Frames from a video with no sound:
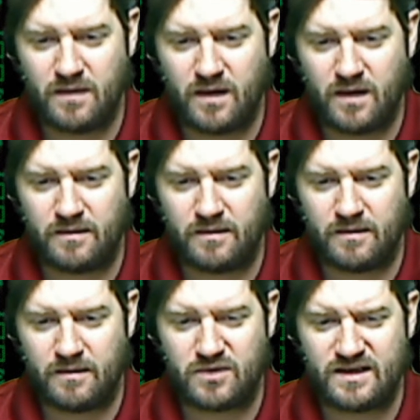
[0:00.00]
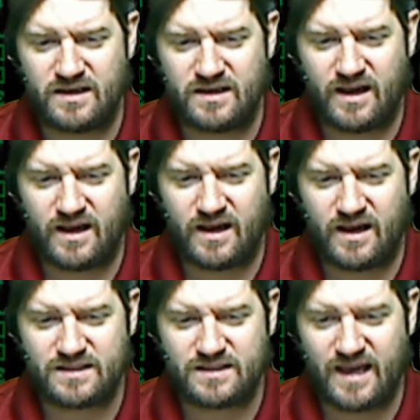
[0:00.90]
uh, but you can now
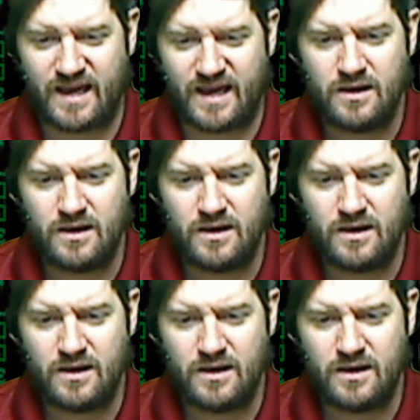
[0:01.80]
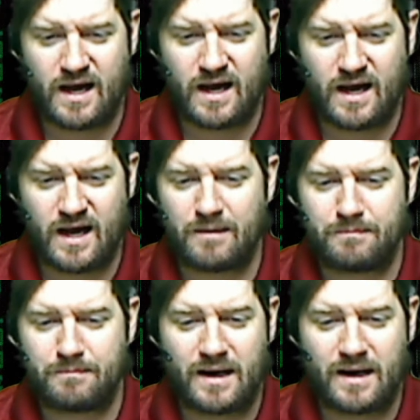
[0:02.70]
once again use Box,
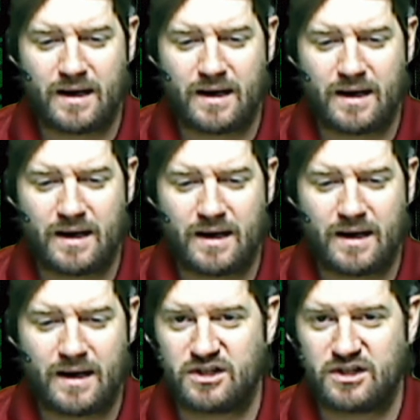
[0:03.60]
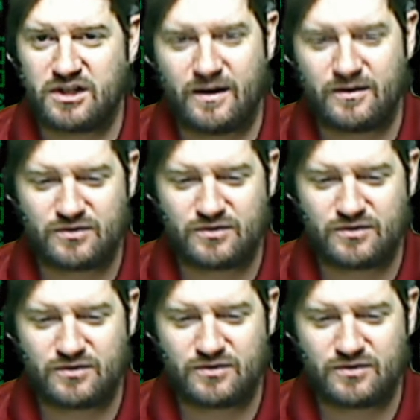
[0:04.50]
Dropbox, OneDrive to share files
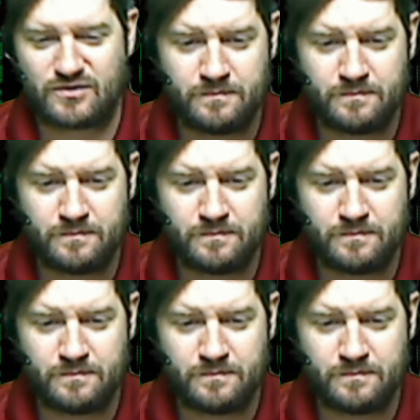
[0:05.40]
across Zoom.